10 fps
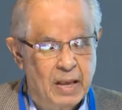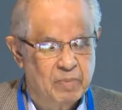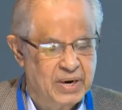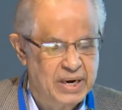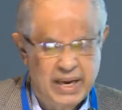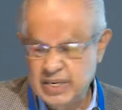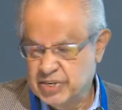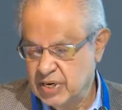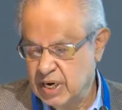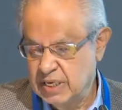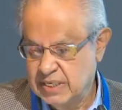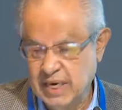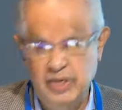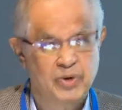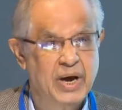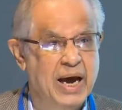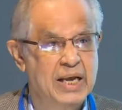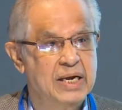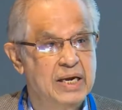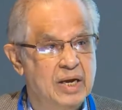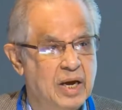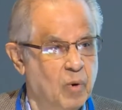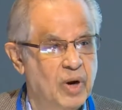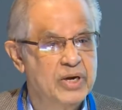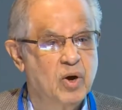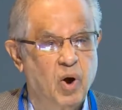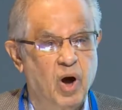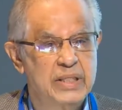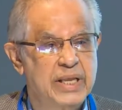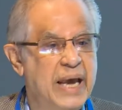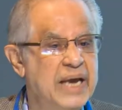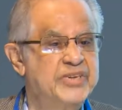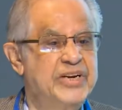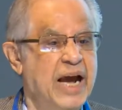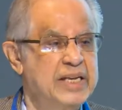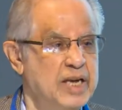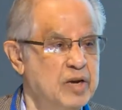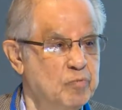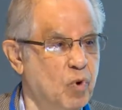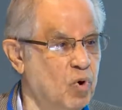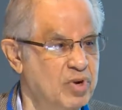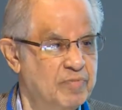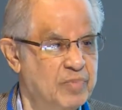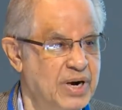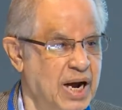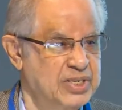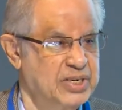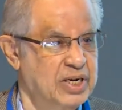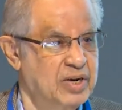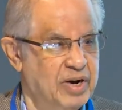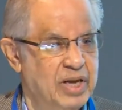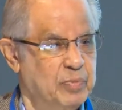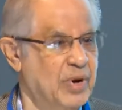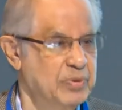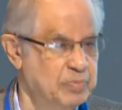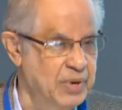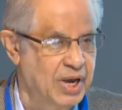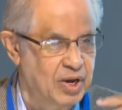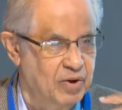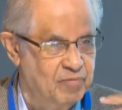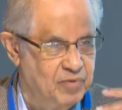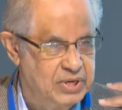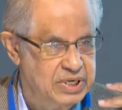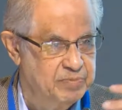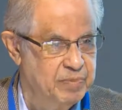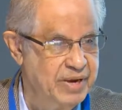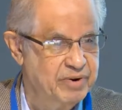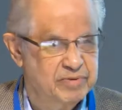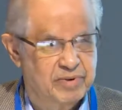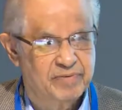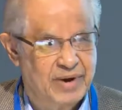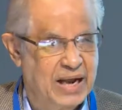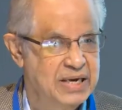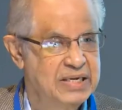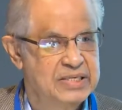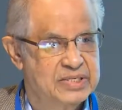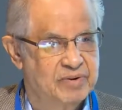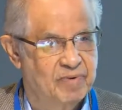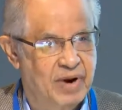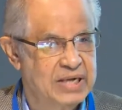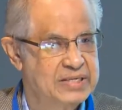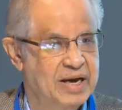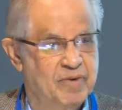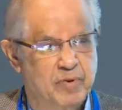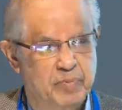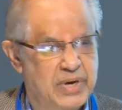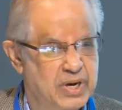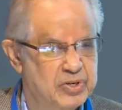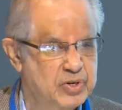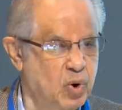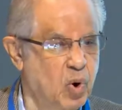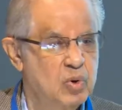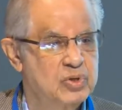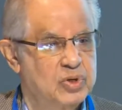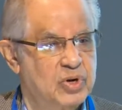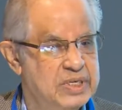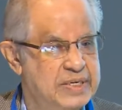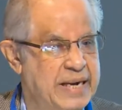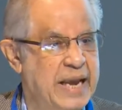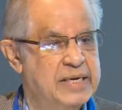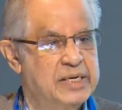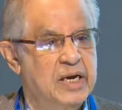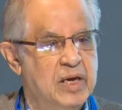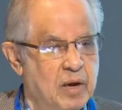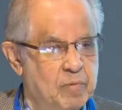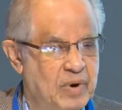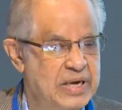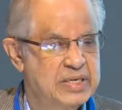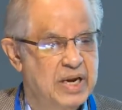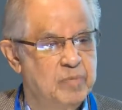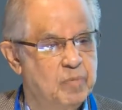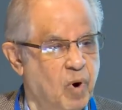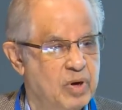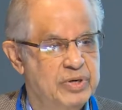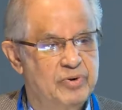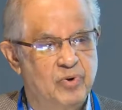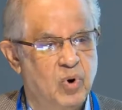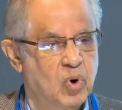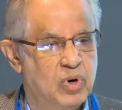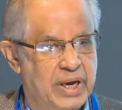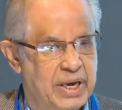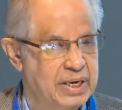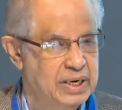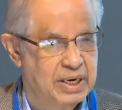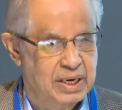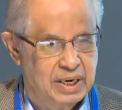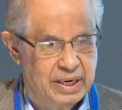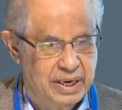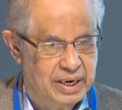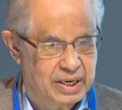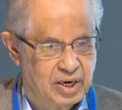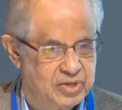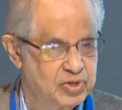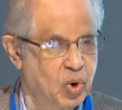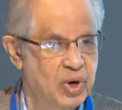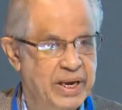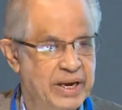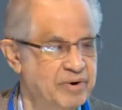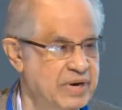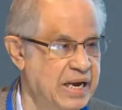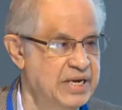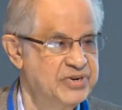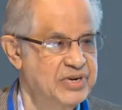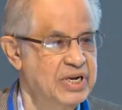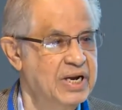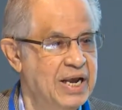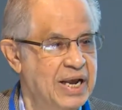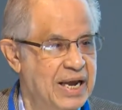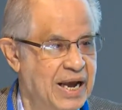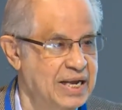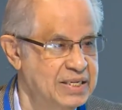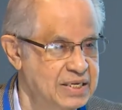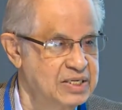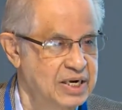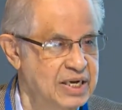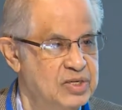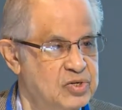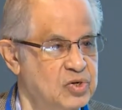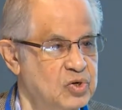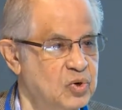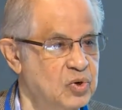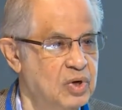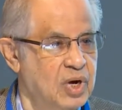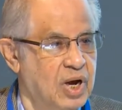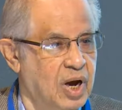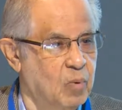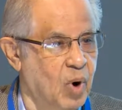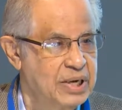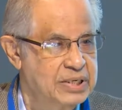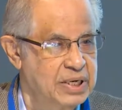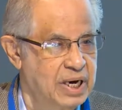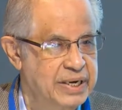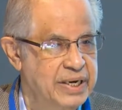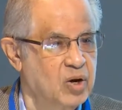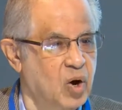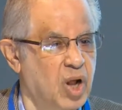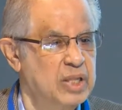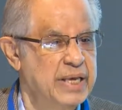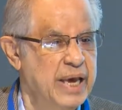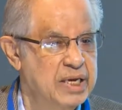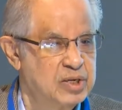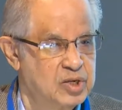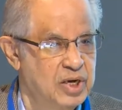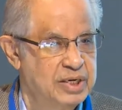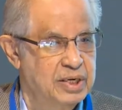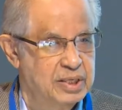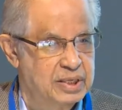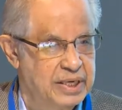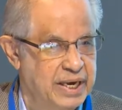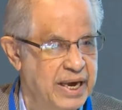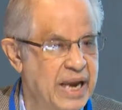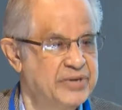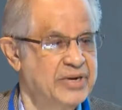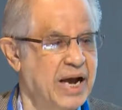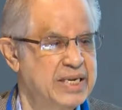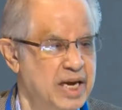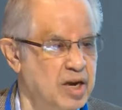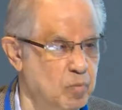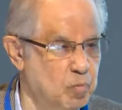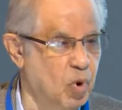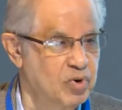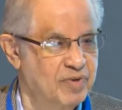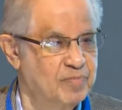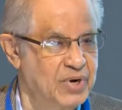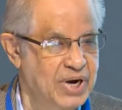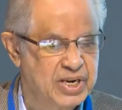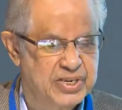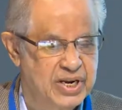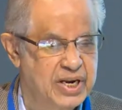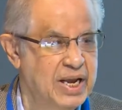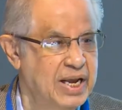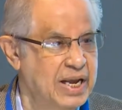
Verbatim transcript: But in Asia, he said you had what he called the Asiatic mode of production, all right? Where for these big river valleys, the floods have to be controlled, so the state plays an important role in, uh, in controlling irrigation, and this leads to what uh, he called the, uh, the Asiatic mode of production